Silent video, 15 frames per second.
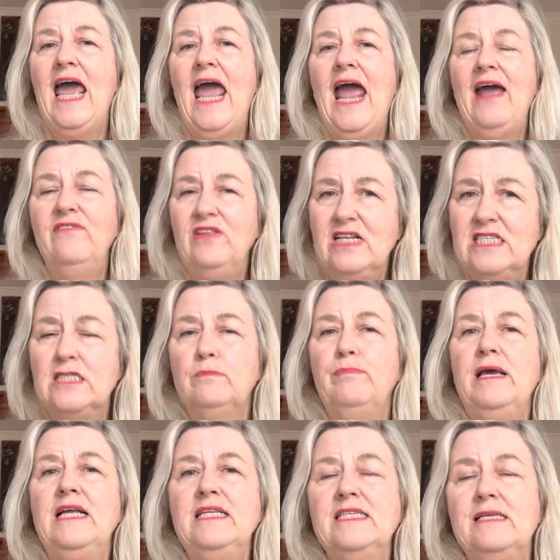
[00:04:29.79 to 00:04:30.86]
and then
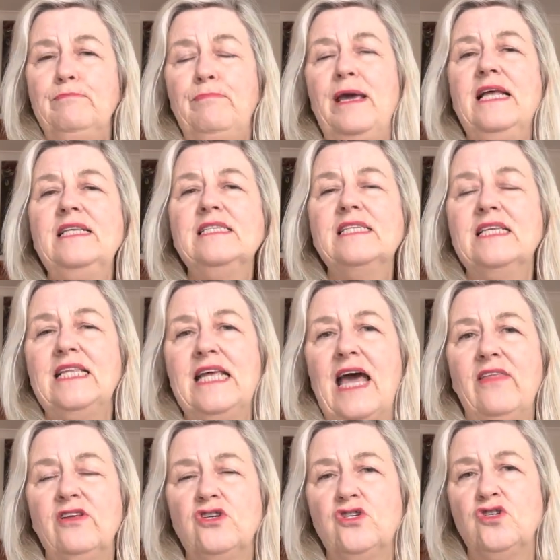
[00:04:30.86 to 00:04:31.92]
spend pens in the
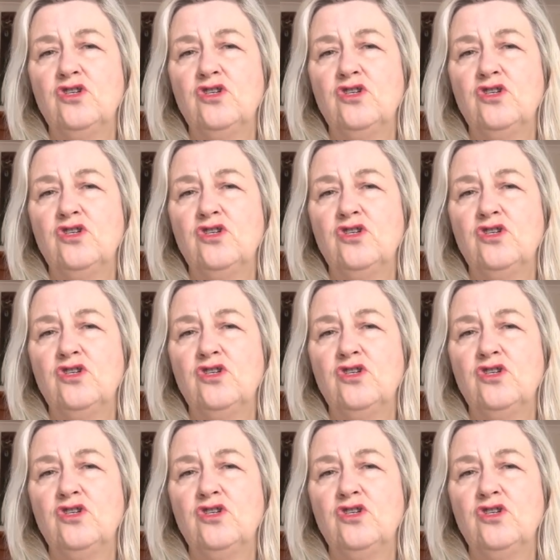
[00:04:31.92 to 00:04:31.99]
other